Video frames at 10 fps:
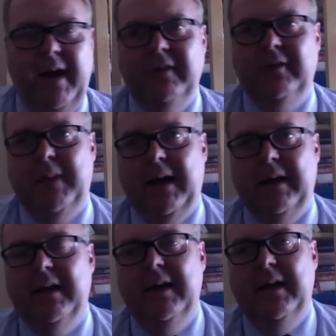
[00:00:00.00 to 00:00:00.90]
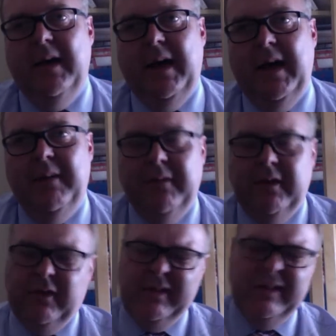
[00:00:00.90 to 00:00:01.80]
S band.
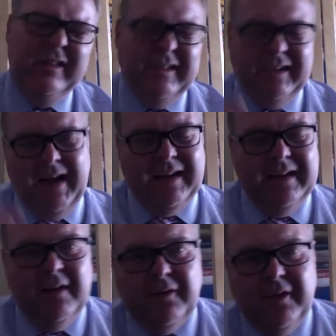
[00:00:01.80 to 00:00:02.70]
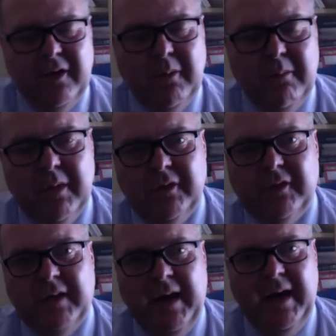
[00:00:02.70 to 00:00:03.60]
There's obviously slightly different
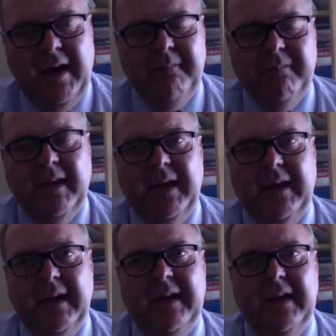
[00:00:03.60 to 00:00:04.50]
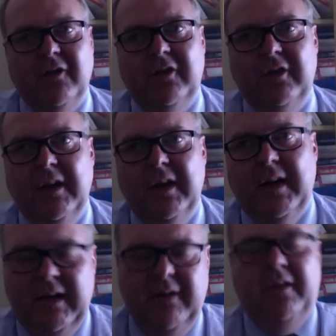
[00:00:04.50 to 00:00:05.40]
numbers in each
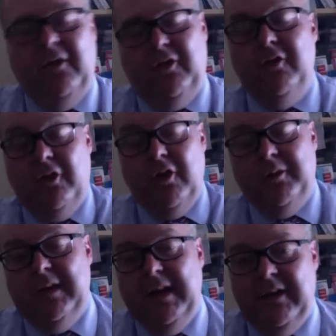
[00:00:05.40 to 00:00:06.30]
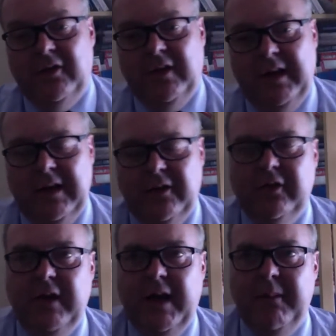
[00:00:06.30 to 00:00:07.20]
tutor groups in each
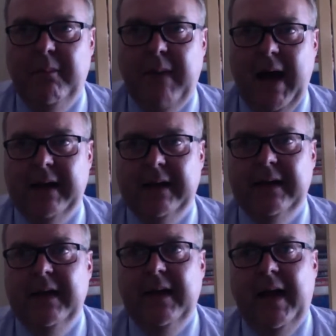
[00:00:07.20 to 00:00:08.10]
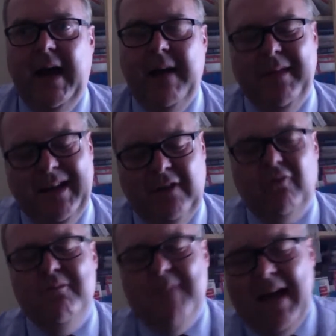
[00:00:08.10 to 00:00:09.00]
band, and
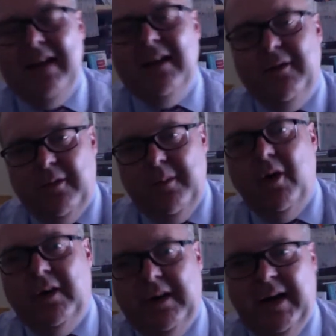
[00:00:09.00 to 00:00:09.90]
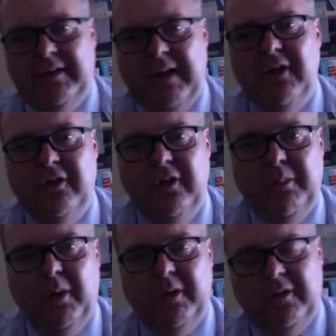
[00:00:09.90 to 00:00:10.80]
that's mainly from an
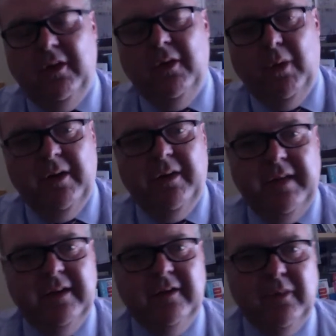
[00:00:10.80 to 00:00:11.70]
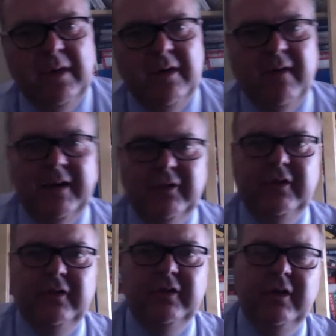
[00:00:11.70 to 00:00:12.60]
organisational point of view. One of the things that we have asked
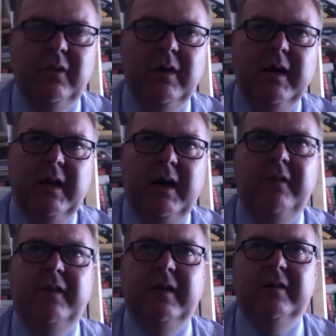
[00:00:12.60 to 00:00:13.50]
you to do, if